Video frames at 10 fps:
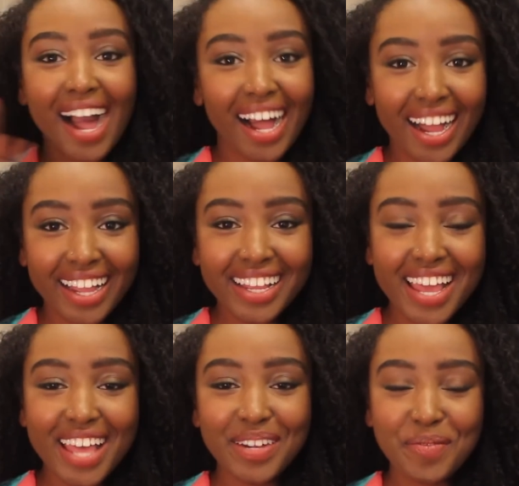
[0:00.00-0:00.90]
Hi
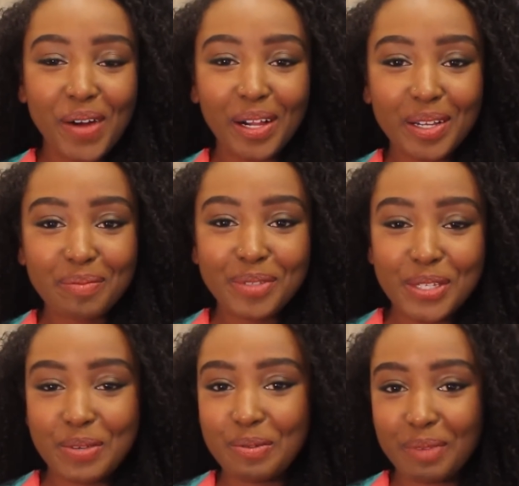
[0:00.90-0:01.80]
and welcome
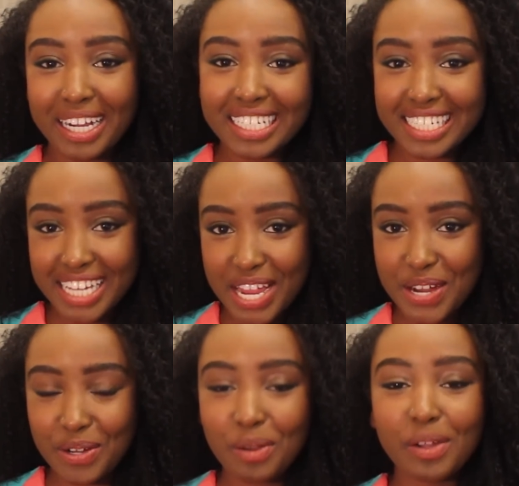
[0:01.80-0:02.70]
to my
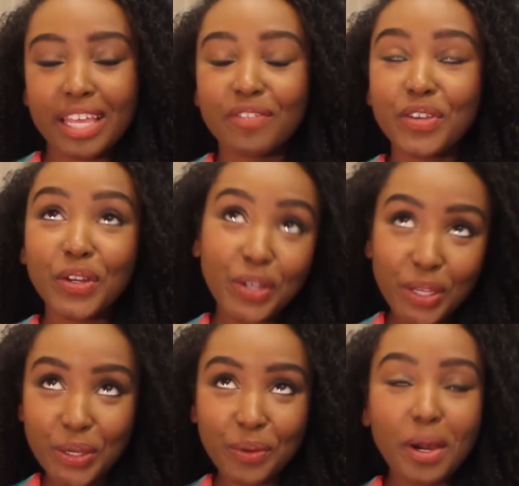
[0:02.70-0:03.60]
channel. If you're
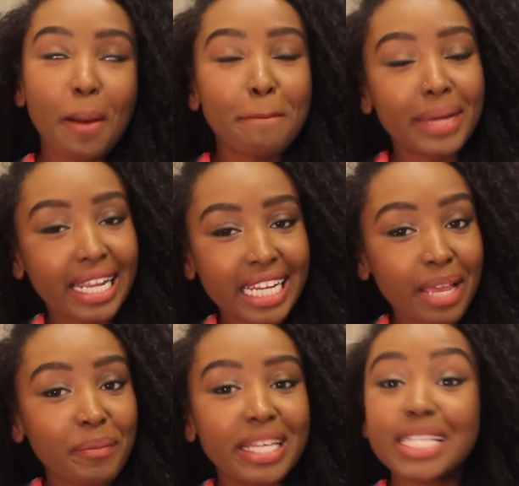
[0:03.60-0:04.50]
new, my
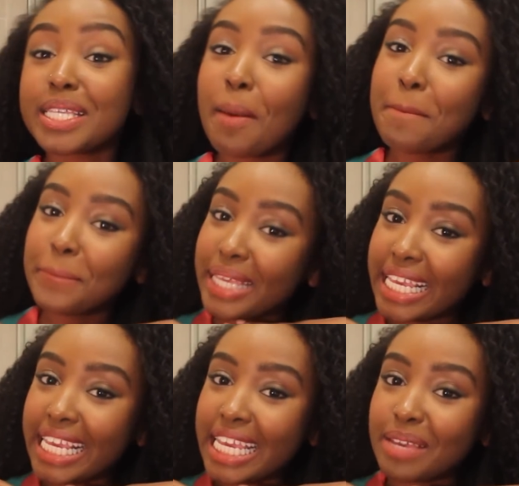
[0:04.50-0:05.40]
name is
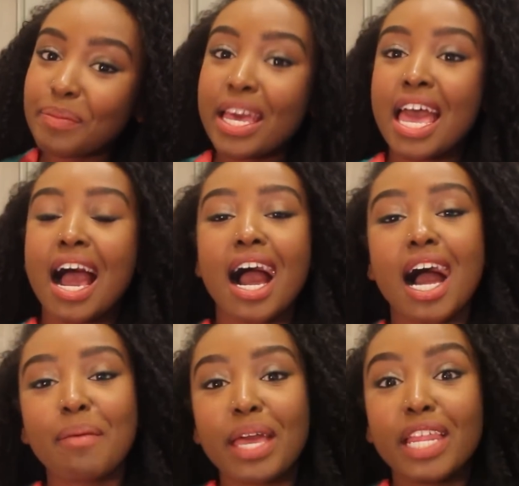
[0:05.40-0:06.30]
Mean.
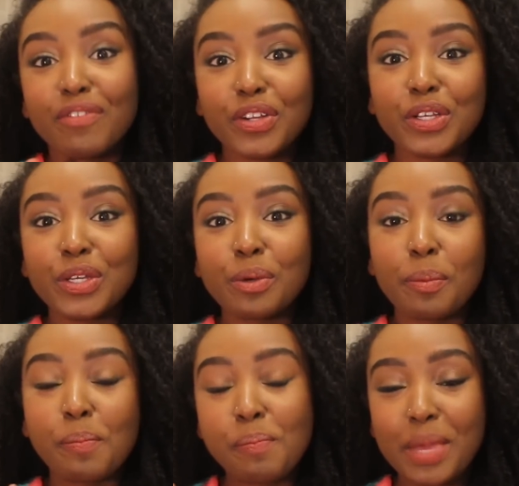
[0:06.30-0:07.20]
And if you're
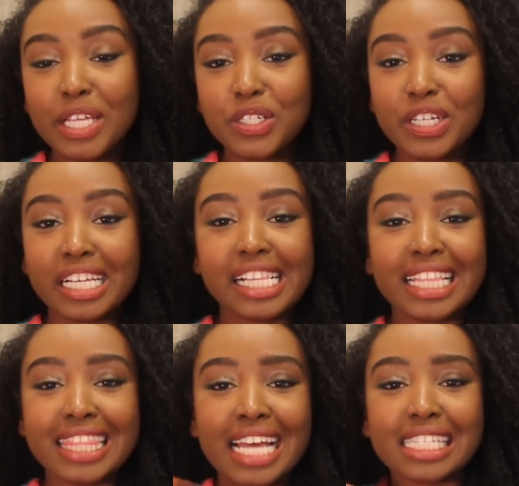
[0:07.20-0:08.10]
new, make sure to
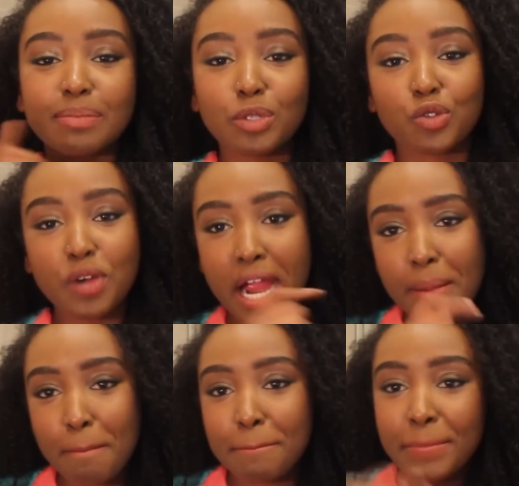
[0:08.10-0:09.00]
click that
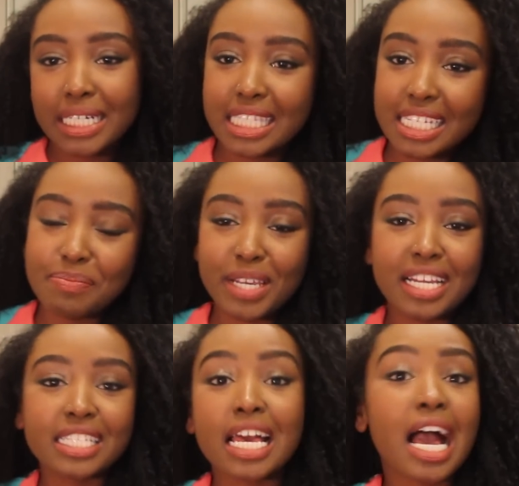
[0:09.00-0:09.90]
subscribe button
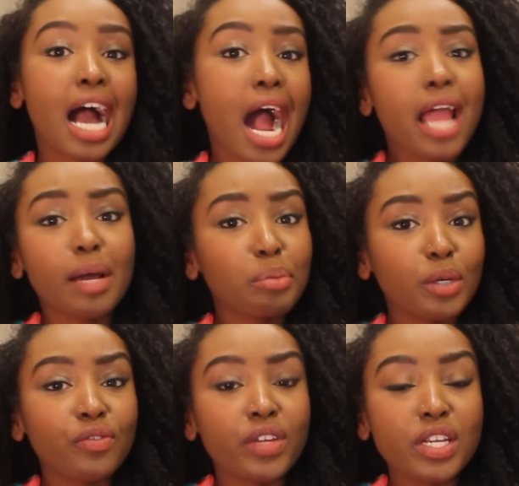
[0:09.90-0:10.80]
because I
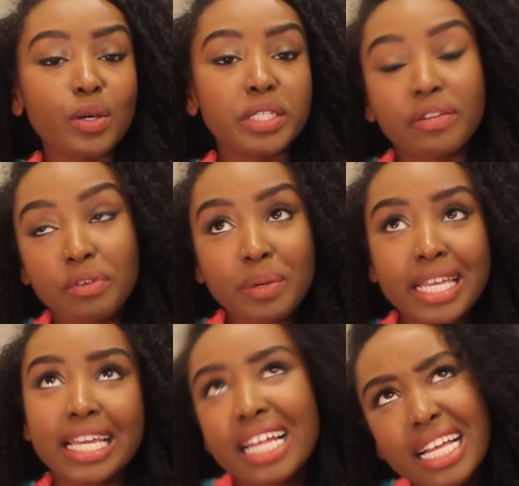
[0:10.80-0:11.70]
upload videos every
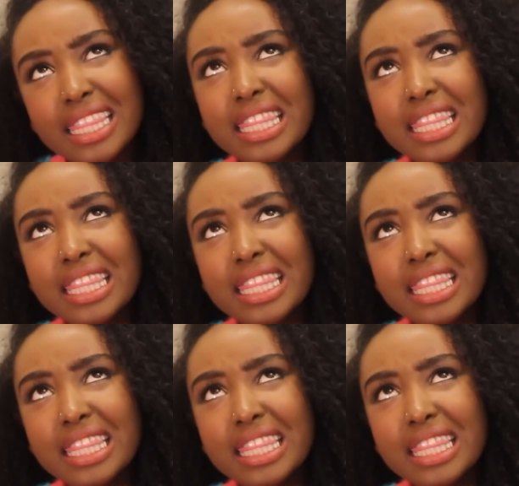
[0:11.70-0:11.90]
week and I